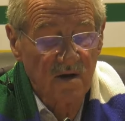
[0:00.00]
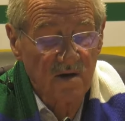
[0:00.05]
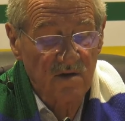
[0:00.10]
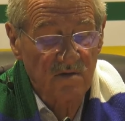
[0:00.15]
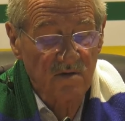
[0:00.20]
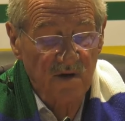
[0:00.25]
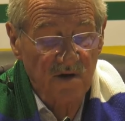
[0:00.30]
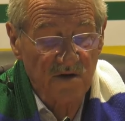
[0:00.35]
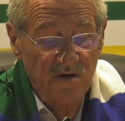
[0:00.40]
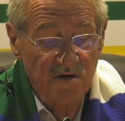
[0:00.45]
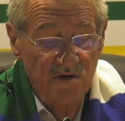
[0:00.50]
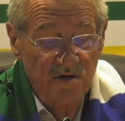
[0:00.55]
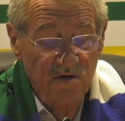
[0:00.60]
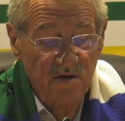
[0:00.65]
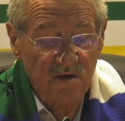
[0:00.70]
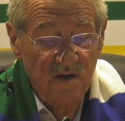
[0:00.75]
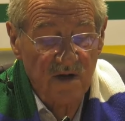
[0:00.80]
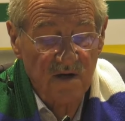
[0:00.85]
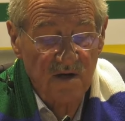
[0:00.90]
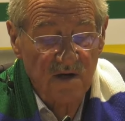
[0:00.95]
to ensure
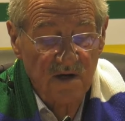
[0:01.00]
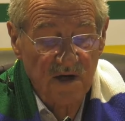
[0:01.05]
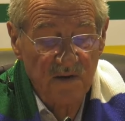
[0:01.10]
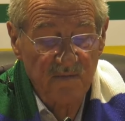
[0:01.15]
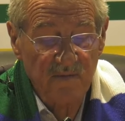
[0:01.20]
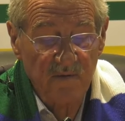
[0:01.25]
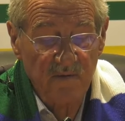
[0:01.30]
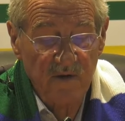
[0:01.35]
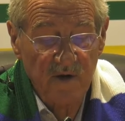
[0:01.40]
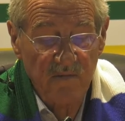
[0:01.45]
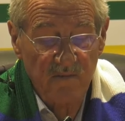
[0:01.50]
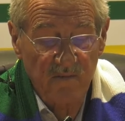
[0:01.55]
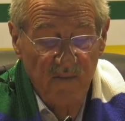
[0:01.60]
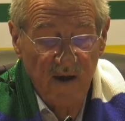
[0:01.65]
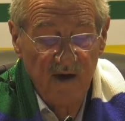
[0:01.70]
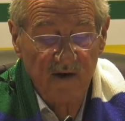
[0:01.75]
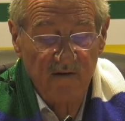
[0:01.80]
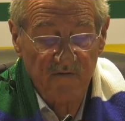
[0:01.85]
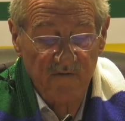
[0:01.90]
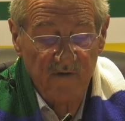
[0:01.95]
that capable
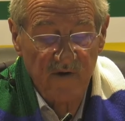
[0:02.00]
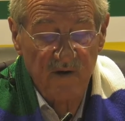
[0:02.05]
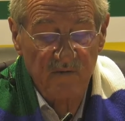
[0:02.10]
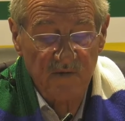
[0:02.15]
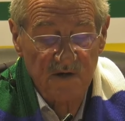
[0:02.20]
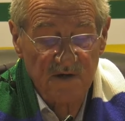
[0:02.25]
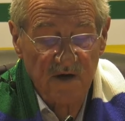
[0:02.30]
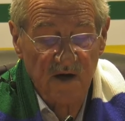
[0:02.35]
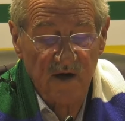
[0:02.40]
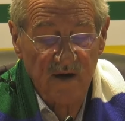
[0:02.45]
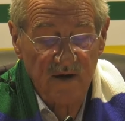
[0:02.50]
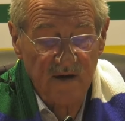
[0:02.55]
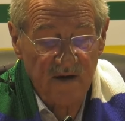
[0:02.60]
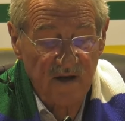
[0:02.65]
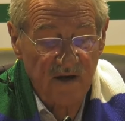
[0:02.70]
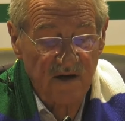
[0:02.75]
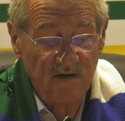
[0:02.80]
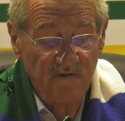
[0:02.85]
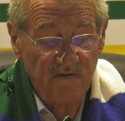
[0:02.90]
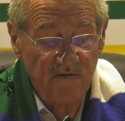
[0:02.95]
black farmers are
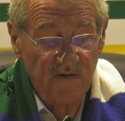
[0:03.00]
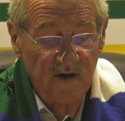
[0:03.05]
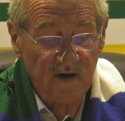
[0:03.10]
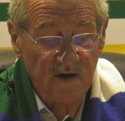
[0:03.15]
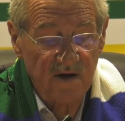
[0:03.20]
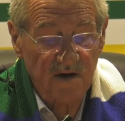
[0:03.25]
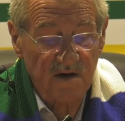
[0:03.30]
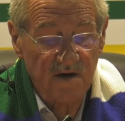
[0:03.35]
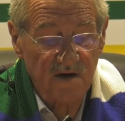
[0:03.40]
identified and